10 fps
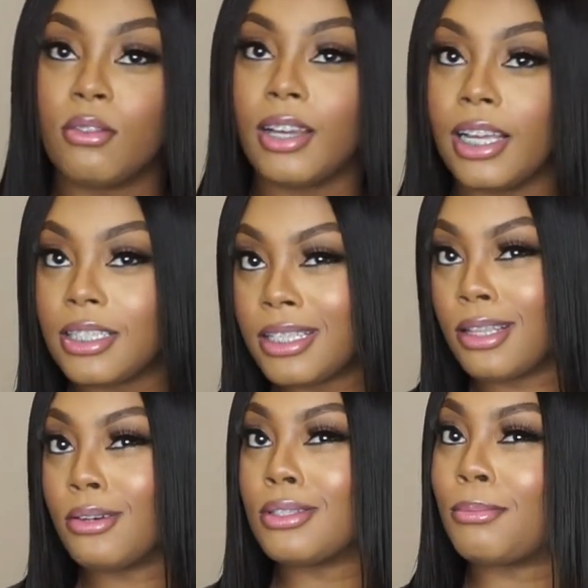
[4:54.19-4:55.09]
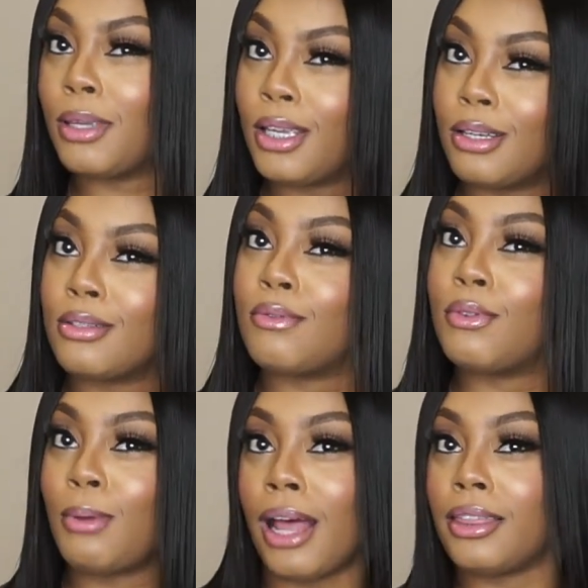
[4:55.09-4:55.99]
You can actually throw on some heels if you
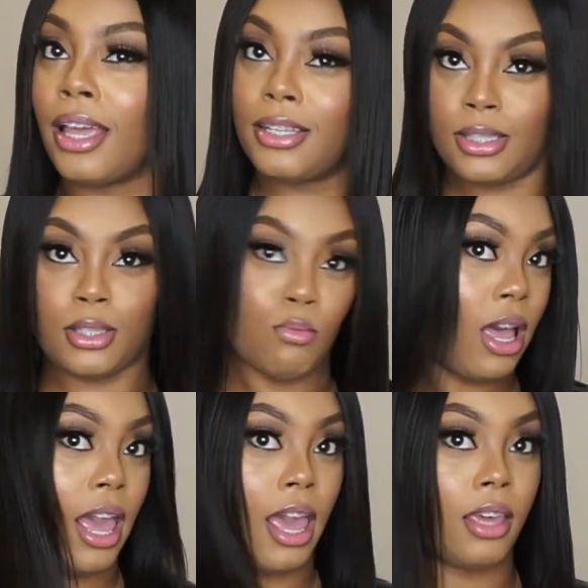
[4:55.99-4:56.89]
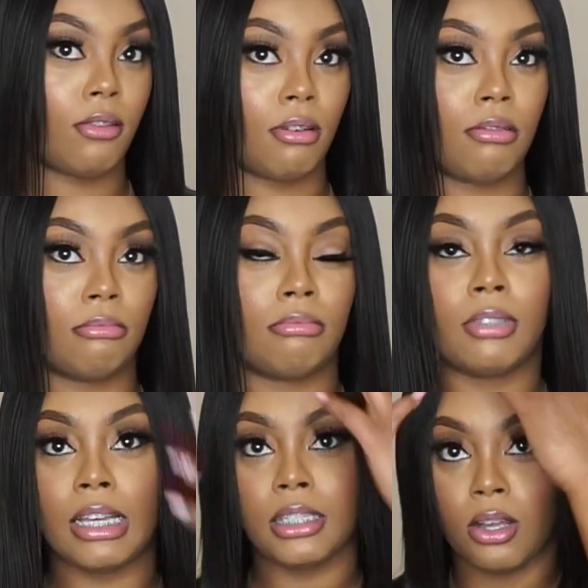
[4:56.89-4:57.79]
got that swag, you know,
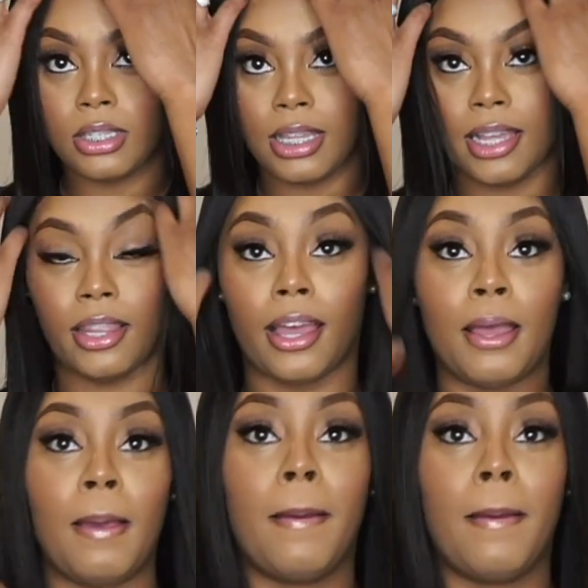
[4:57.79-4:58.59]
that sauce like that.